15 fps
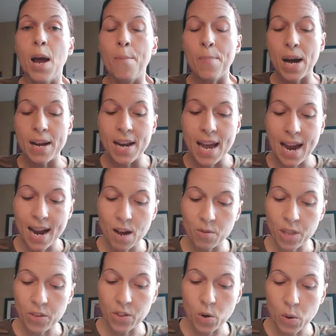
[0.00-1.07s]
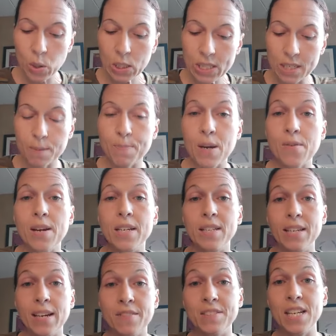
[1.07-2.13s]
But now that the Holy Spirit
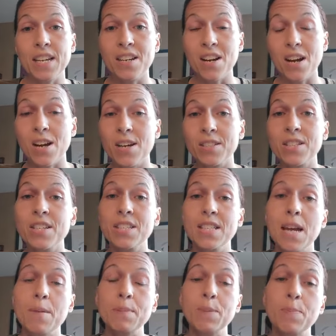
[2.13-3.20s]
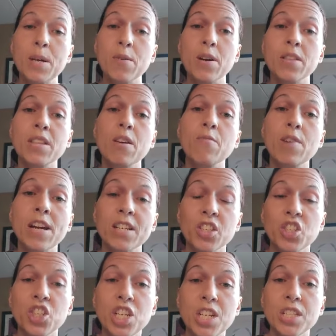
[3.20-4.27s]
lives in us, the same Spirit that
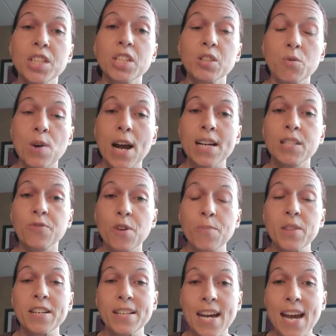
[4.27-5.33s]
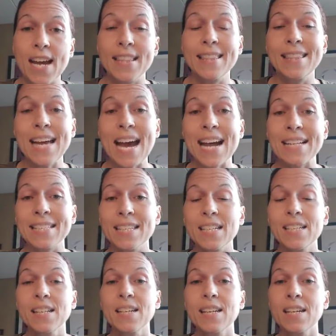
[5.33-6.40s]
raised Jesus Christ from the dead, that
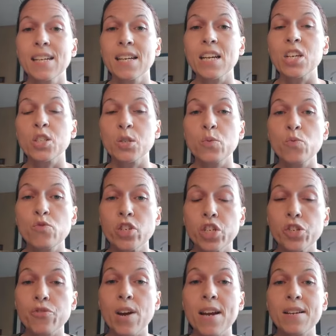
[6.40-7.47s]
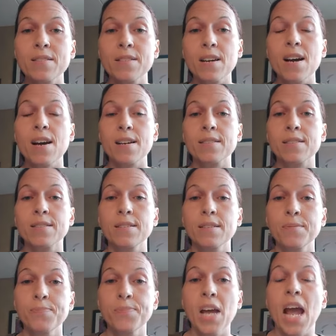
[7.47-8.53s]
is who restrains us.
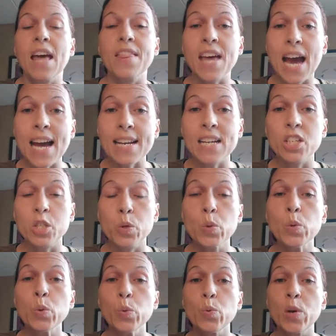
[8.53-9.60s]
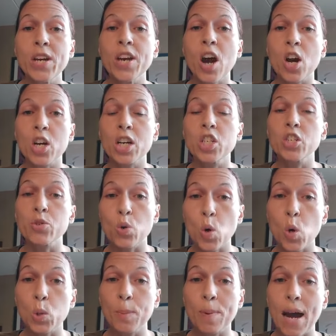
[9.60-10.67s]
That is who we are
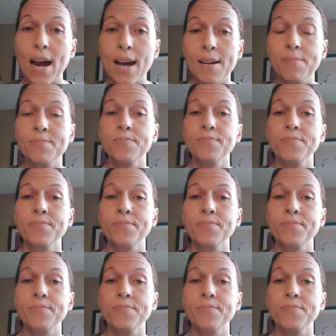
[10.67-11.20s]
controlled by.